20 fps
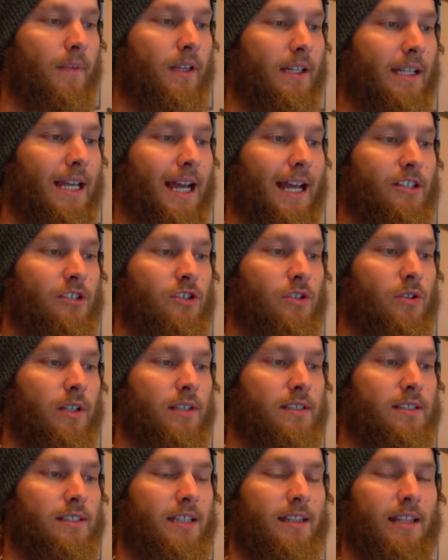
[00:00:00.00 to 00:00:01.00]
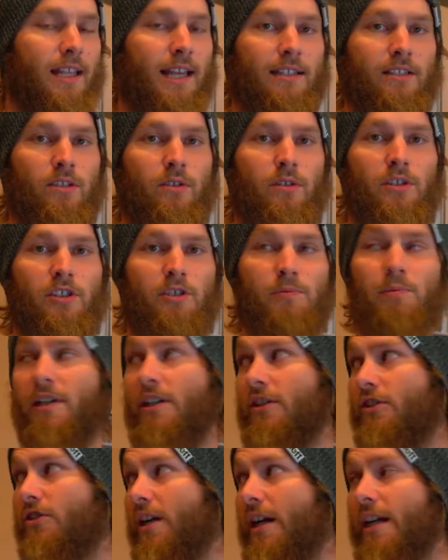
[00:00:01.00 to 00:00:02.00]
Guys, you can send that to the
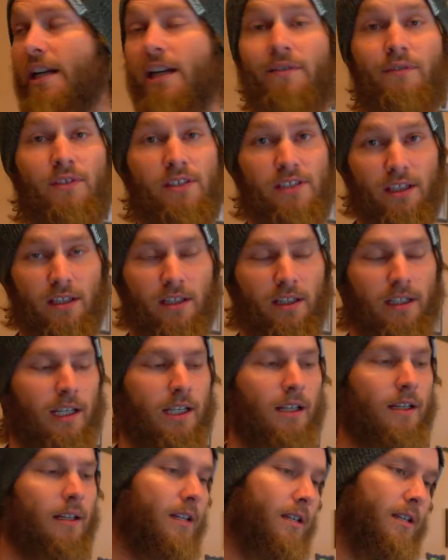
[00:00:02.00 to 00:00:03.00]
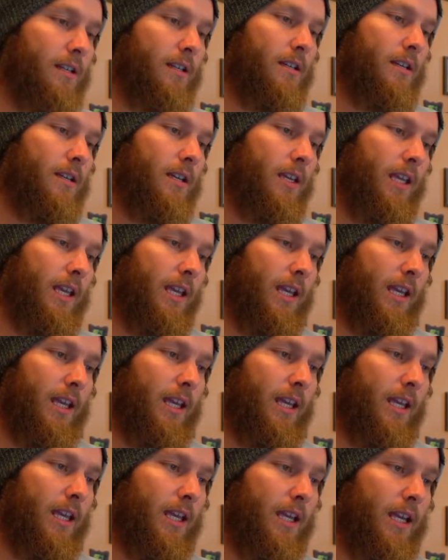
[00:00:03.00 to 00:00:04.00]
spring training facility
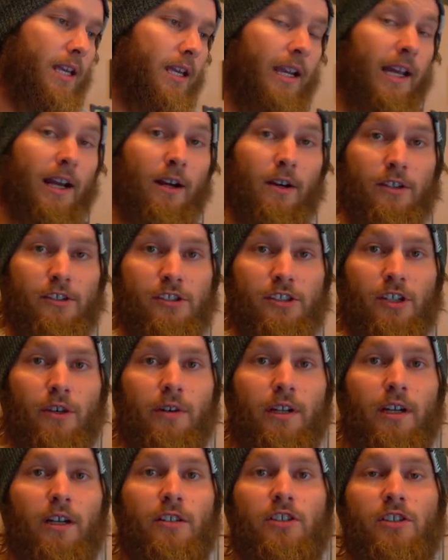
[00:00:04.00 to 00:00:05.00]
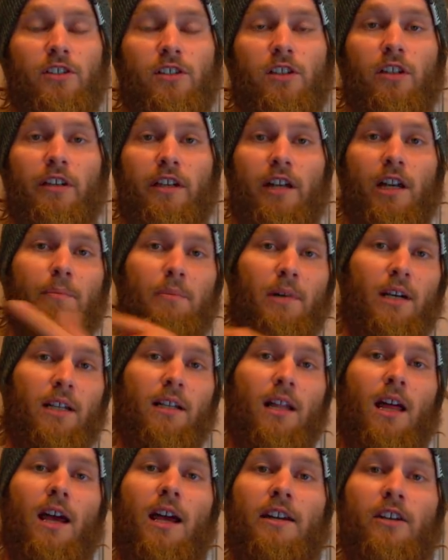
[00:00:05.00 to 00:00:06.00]
in Arizona. Just look it up
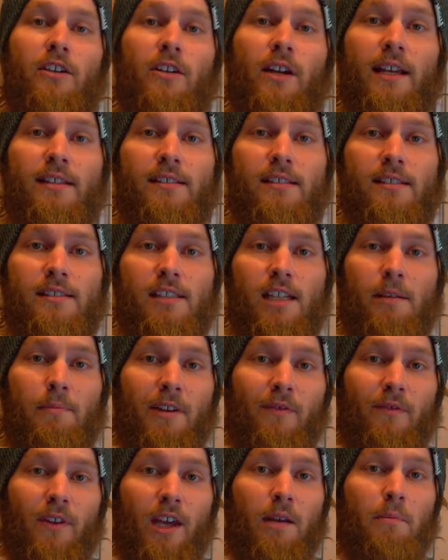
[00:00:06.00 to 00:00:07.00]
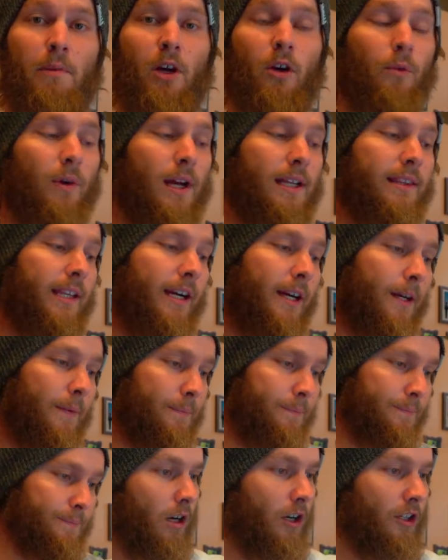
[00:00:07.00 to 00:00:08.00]
online, and you guys can send me fan mail right there.
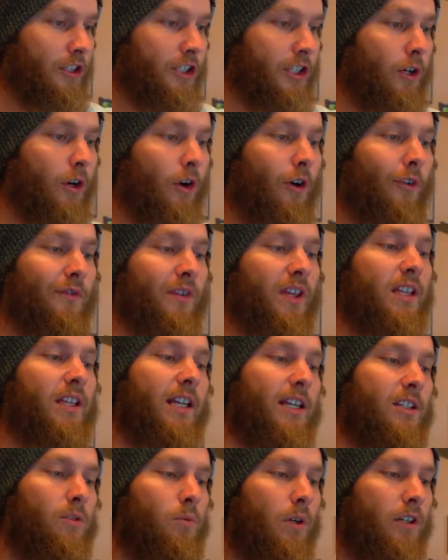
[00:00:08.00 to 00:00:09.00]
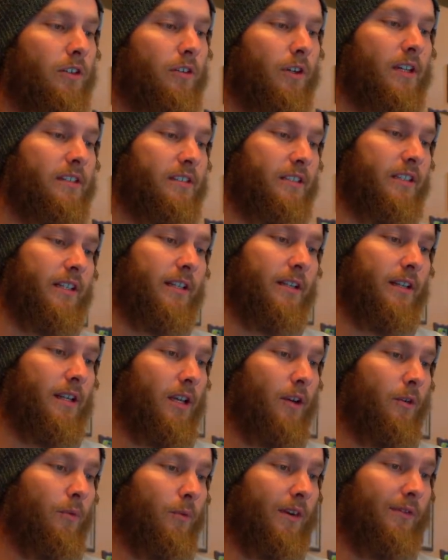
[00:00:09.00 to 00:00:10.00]
Arturo Felix, one question,
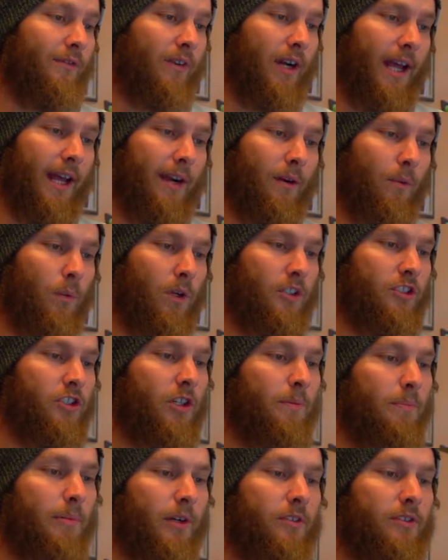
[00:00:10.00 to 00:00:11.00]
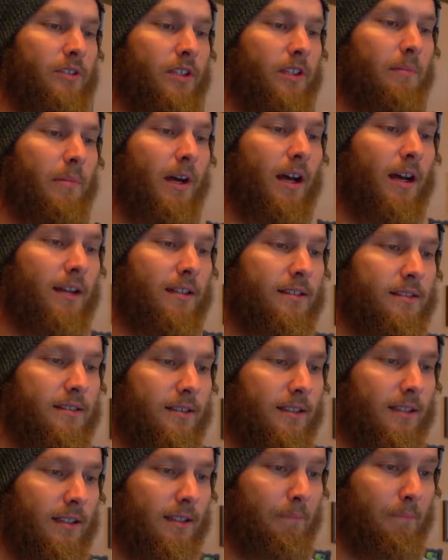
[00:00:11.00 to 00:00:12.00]
Rivrat. What's your approach in the box
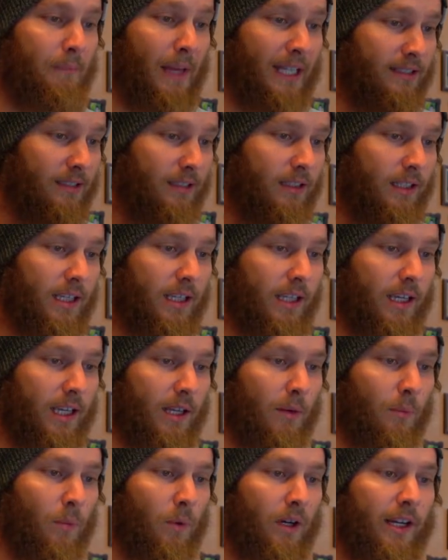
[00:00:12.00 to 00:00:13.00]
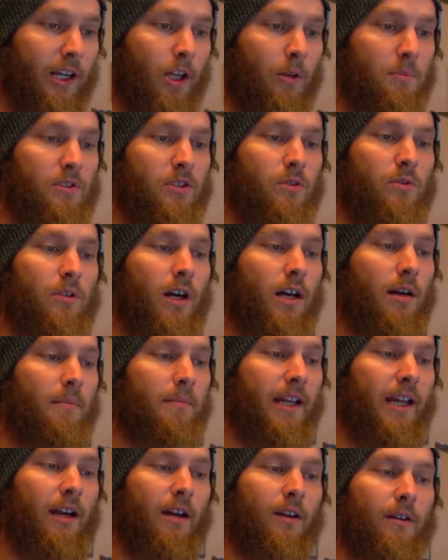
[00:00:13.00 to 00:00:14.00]
mentally, and what helps you calm
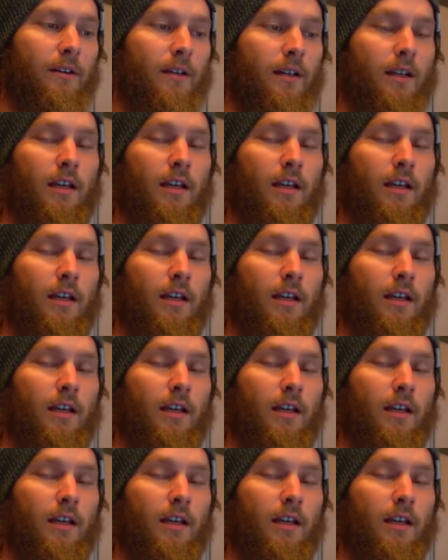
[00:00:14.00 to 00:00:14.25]
down?